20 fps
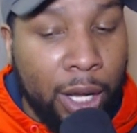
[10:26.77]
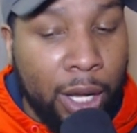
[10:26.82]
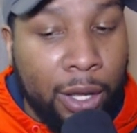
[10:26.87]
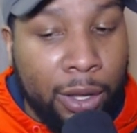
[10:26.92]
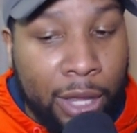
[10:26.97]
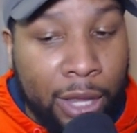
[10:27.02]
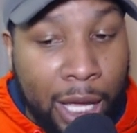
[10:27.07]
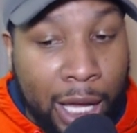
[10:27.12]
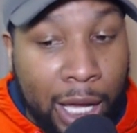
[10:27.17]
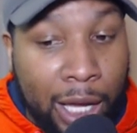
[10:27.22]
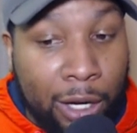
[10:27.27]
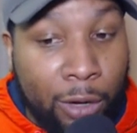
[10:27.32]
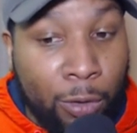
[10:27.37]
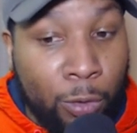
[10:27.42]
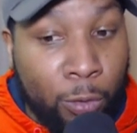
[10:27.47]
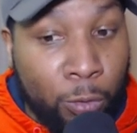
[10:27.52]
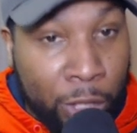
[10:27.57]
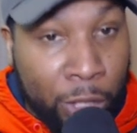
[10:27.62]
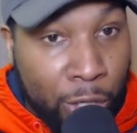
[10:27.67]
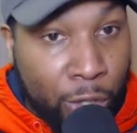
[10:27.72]
that
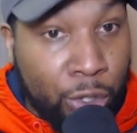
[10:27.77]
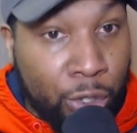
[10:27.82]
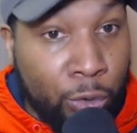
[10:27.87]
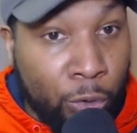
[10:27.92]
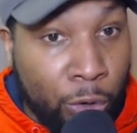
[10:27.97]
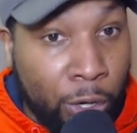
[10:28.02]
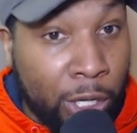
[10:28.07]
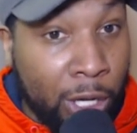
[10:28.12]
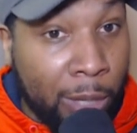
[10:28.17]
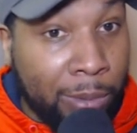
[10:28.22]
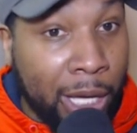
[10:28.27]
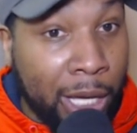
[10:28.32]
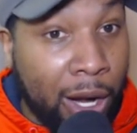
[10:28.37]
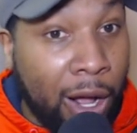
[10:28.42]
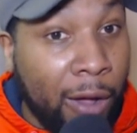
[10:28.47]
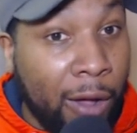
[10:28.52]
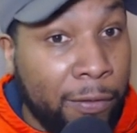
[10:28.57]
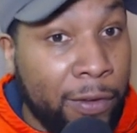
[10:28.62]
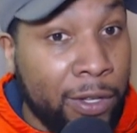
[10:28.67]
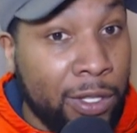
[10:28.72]
we are shoring up that
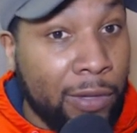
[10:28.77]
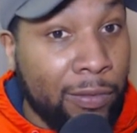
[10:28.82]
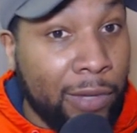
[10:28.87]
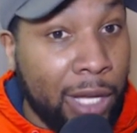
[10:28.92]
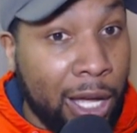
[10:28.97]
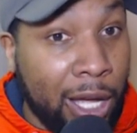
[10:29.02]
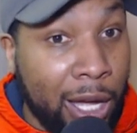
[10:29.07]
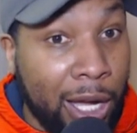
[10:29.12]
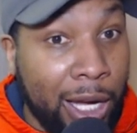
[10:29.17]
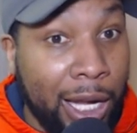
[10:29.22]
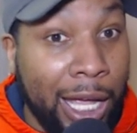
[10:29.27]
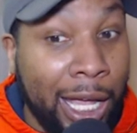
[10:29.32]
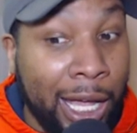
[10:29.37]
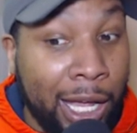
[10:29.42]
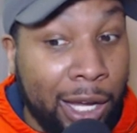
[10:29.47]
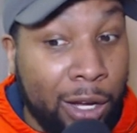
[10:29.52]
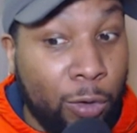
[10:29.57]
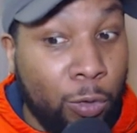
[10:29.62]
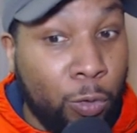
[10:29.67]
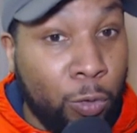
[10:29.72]
offensive line
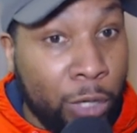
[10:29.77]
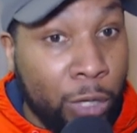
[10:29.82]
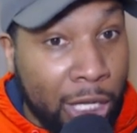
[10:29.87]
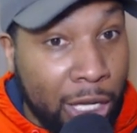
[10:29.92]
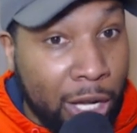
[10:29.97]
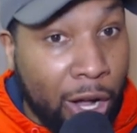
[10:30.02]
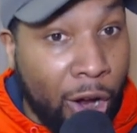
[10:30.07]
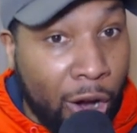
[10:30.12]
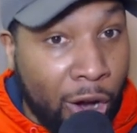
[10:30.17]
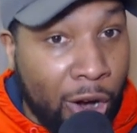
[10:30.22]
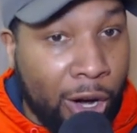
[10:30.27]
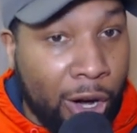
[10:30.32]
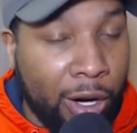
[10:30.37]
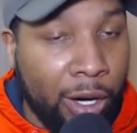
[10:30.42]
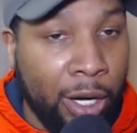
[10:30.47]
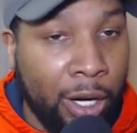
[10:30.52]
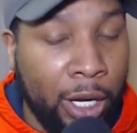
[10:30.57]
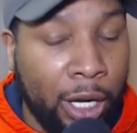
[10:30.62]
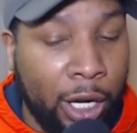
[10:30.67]
and we are